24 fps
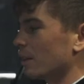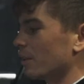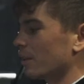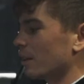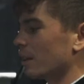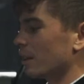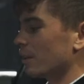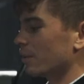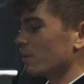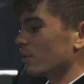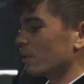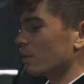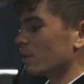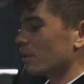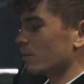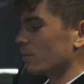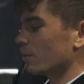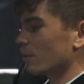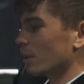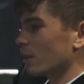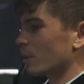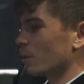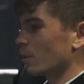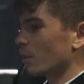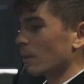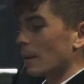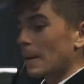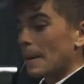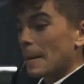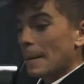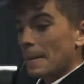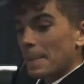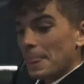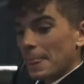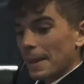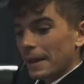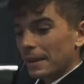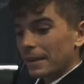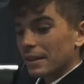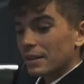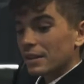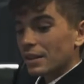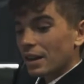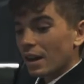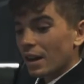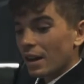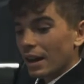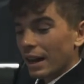nailed that, which is really cool. And
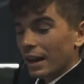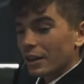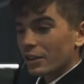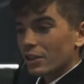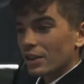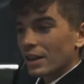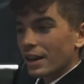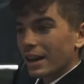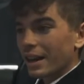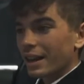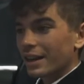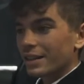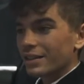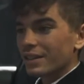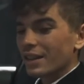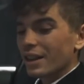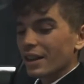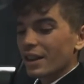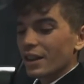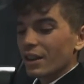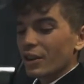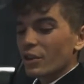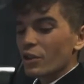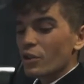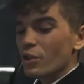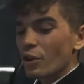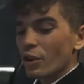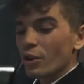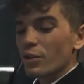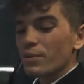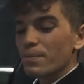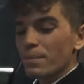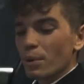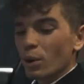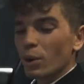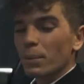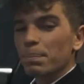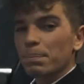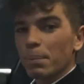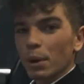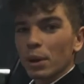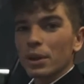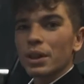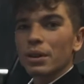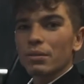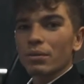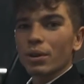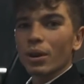this car actually has no more
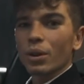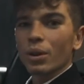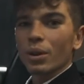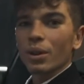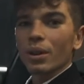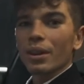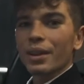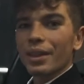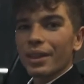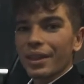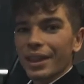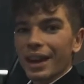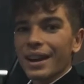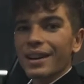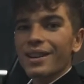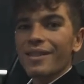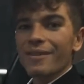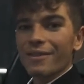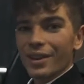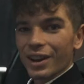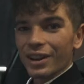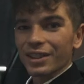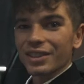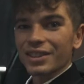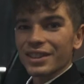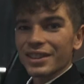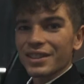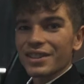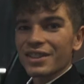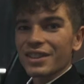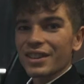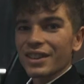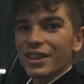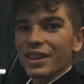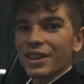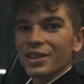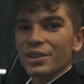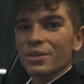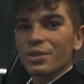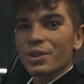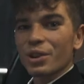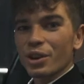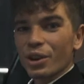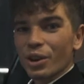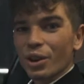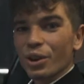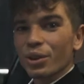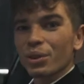body roll than a Vantage. So
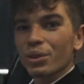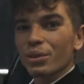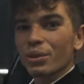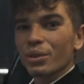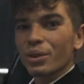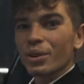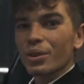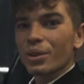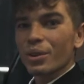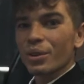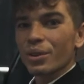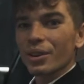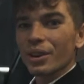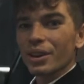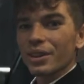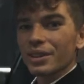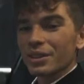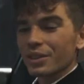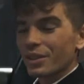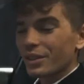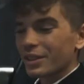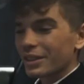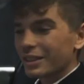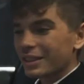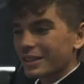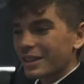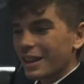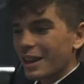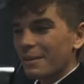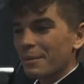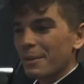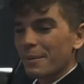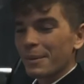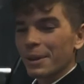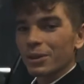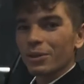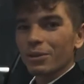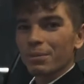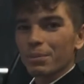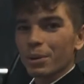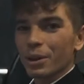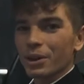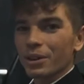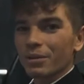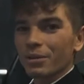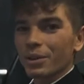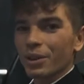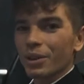when you go through a corner, it's got the same amount
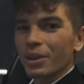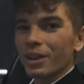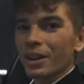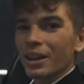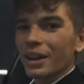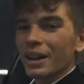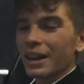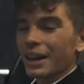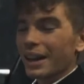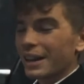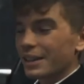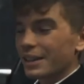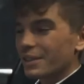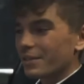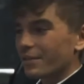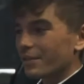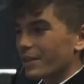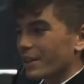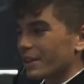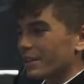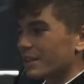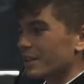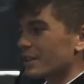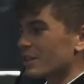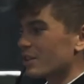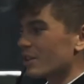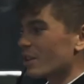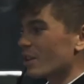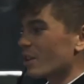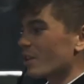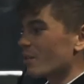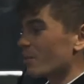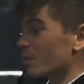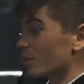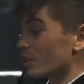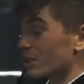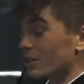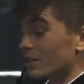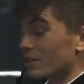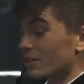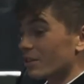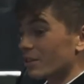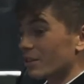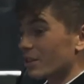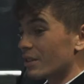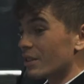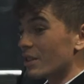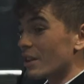of body roll as a Vantage, which
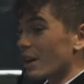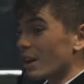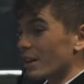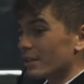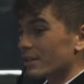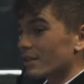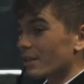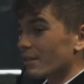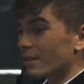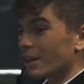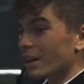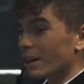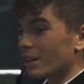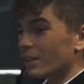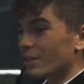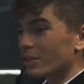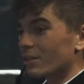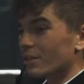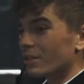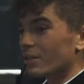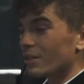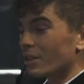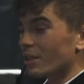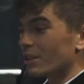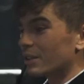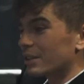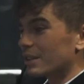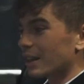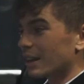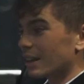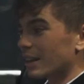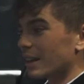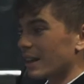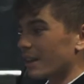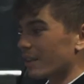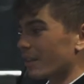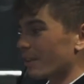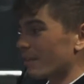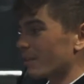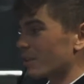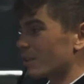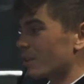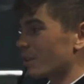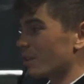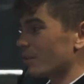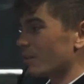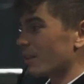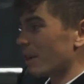is nuts. I mean, I don't know exactly how they've
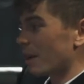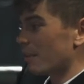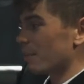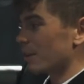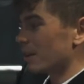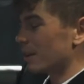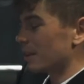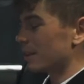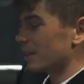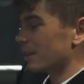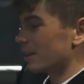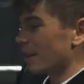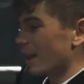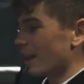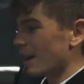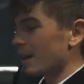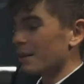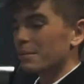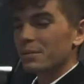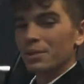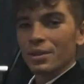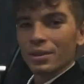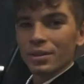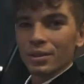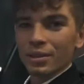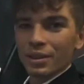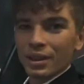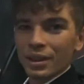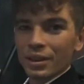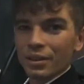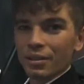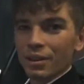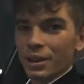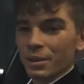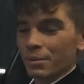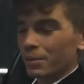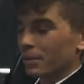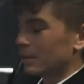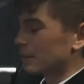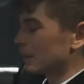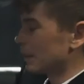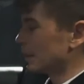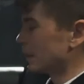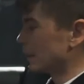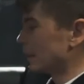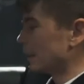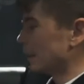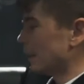achieved that, but it is absolutely incredible.
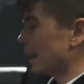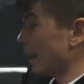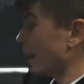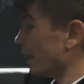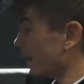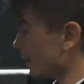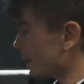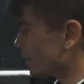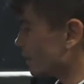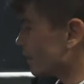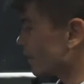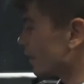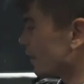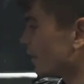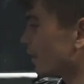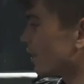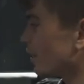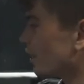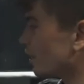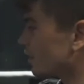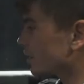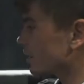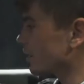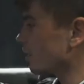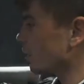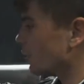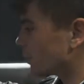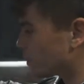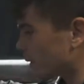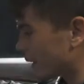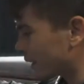And last little